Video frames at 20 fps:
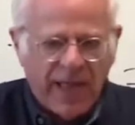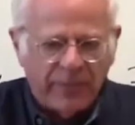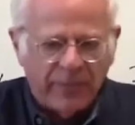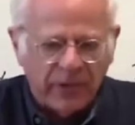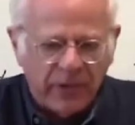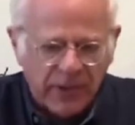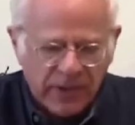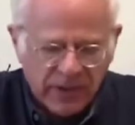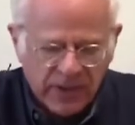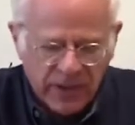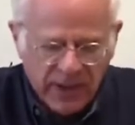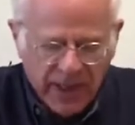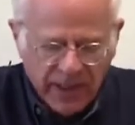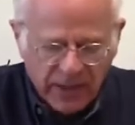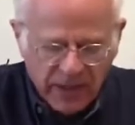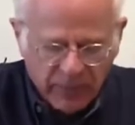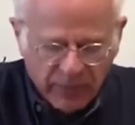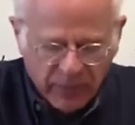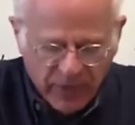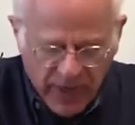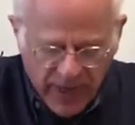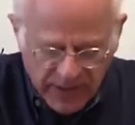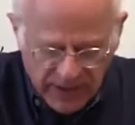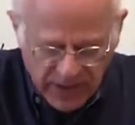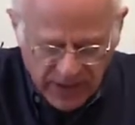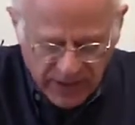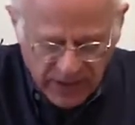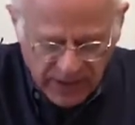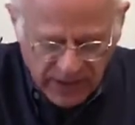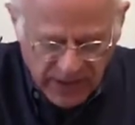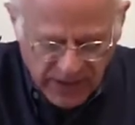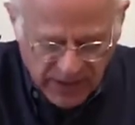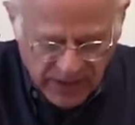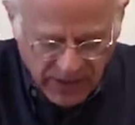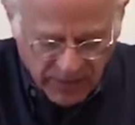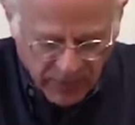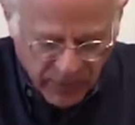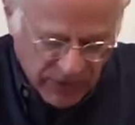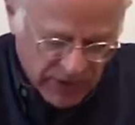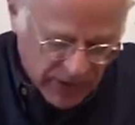capitalist enterprise in the
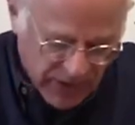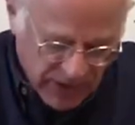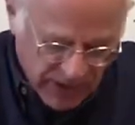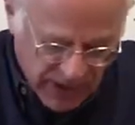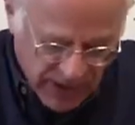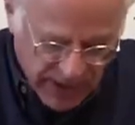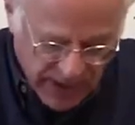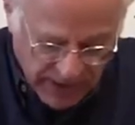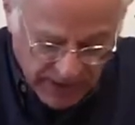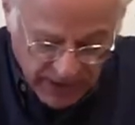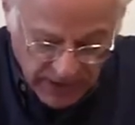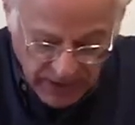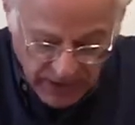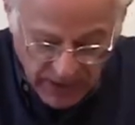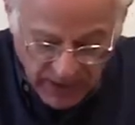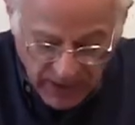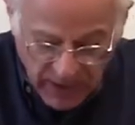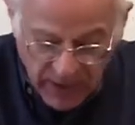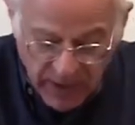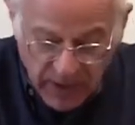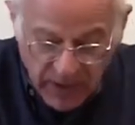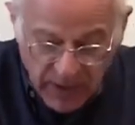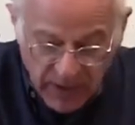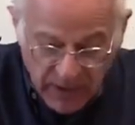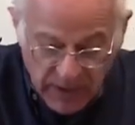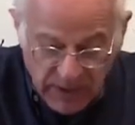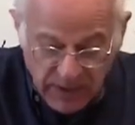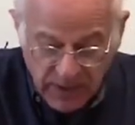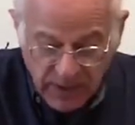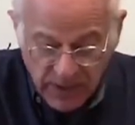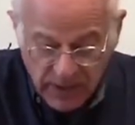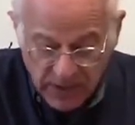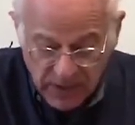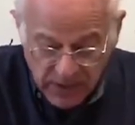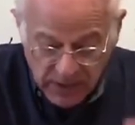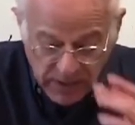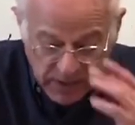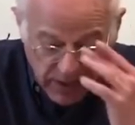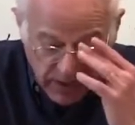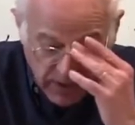system, which in this case is,
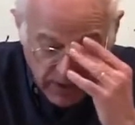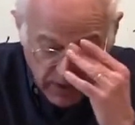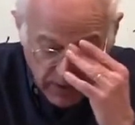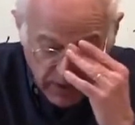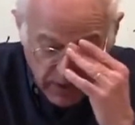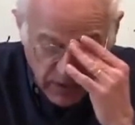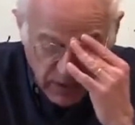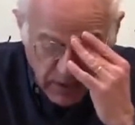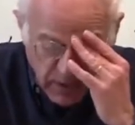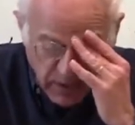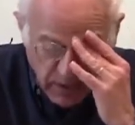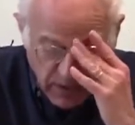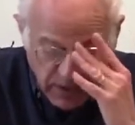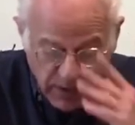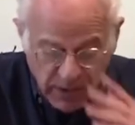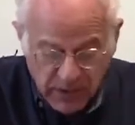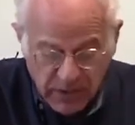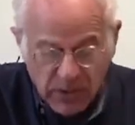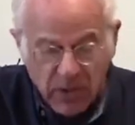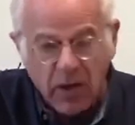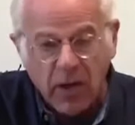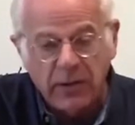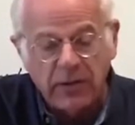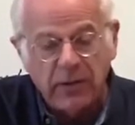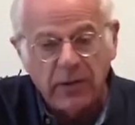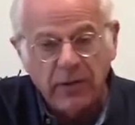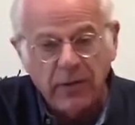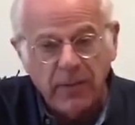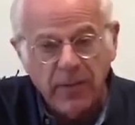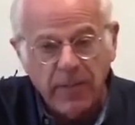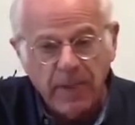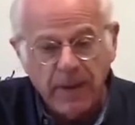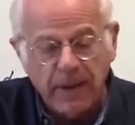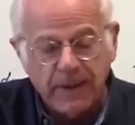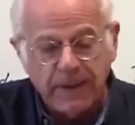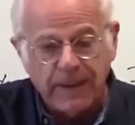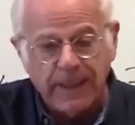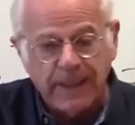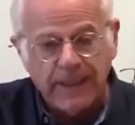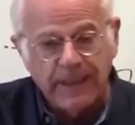is, uh, is Honda,
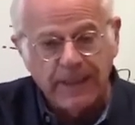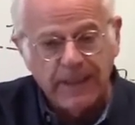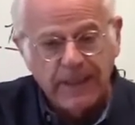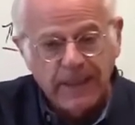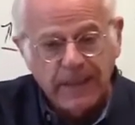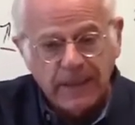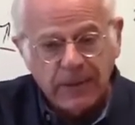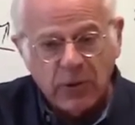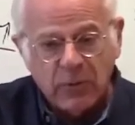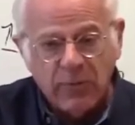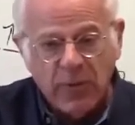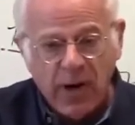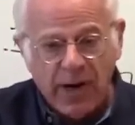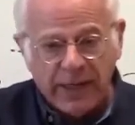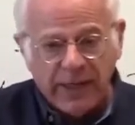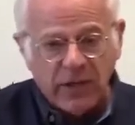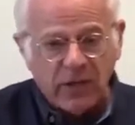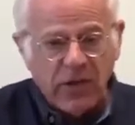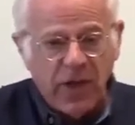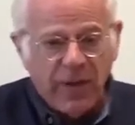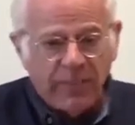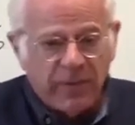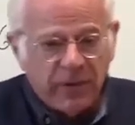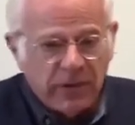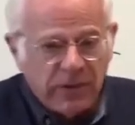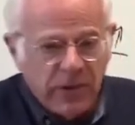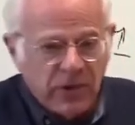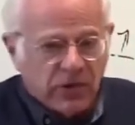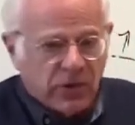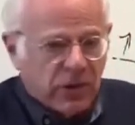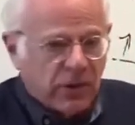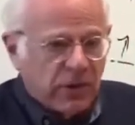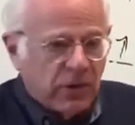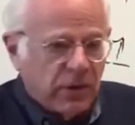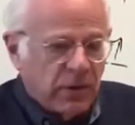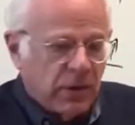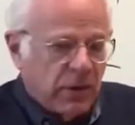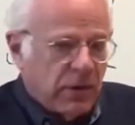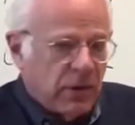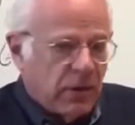okay? So market
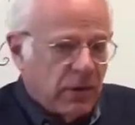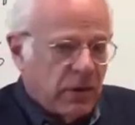competition,